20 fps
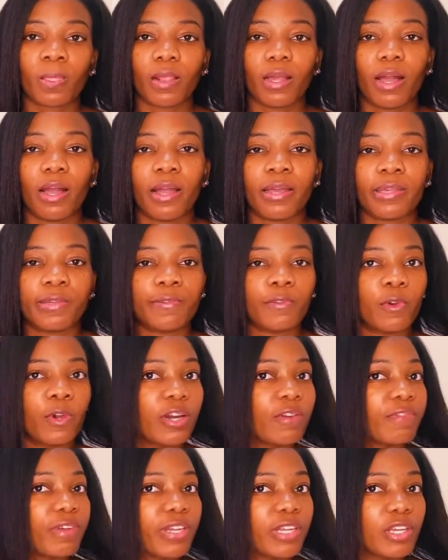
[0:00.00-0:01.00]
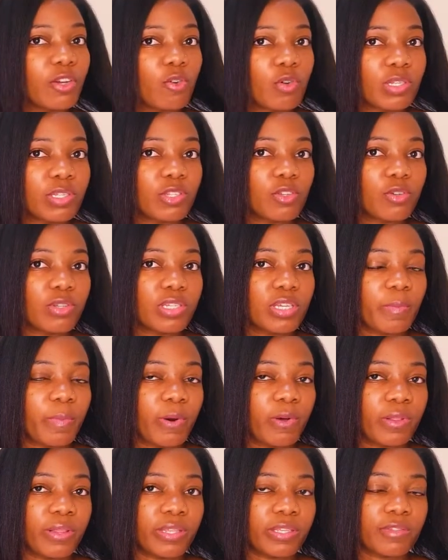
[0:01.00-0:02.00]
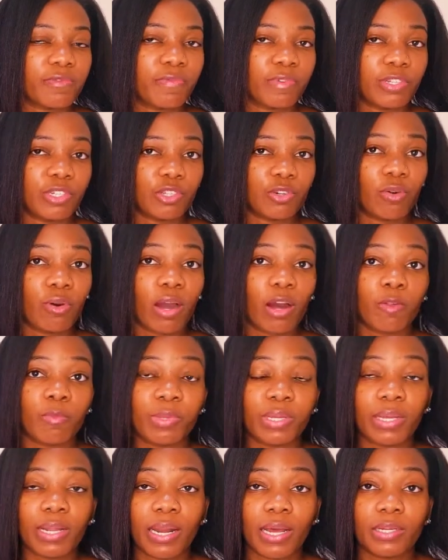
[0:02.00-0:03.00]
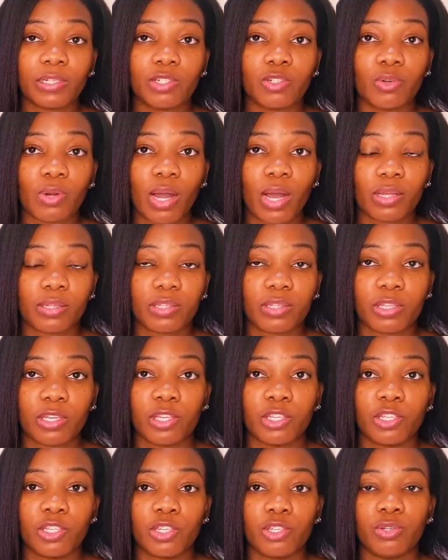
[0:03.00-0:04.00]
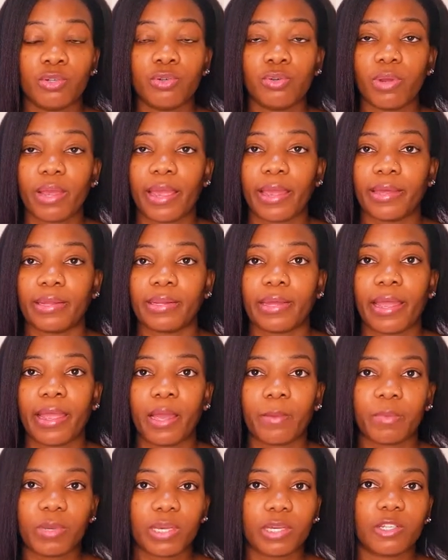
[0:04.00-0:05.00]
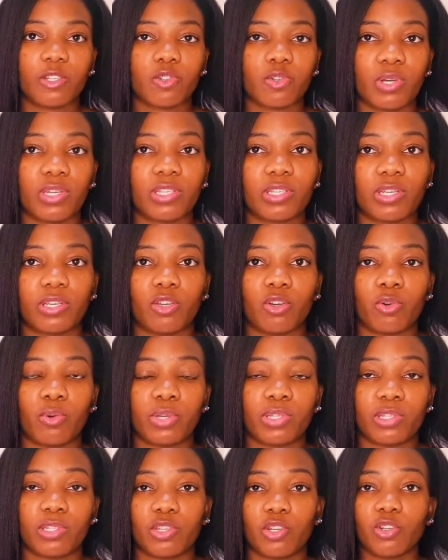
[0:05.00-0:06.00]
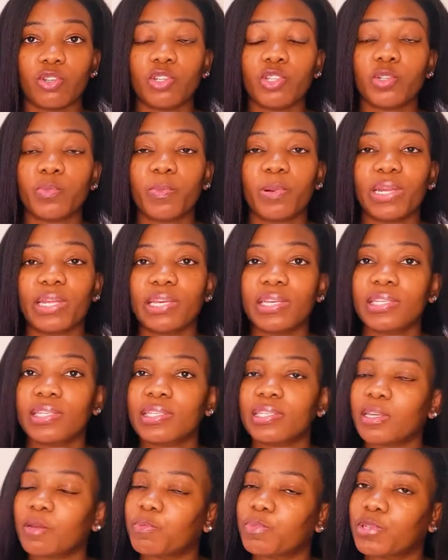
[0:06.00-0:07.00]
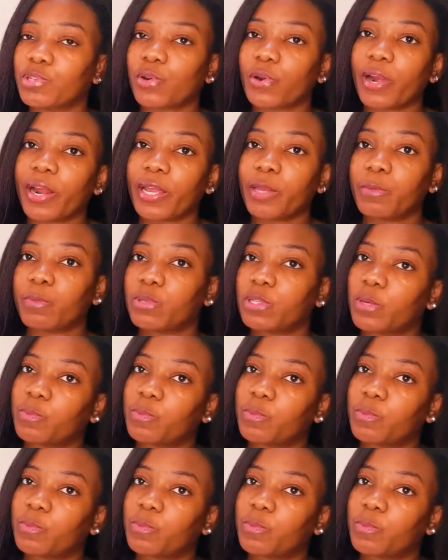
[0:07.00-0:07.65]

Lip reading: If you have any questions about this video, I'll be glad to answer you, and I am here to answer your questions. Please subscribe.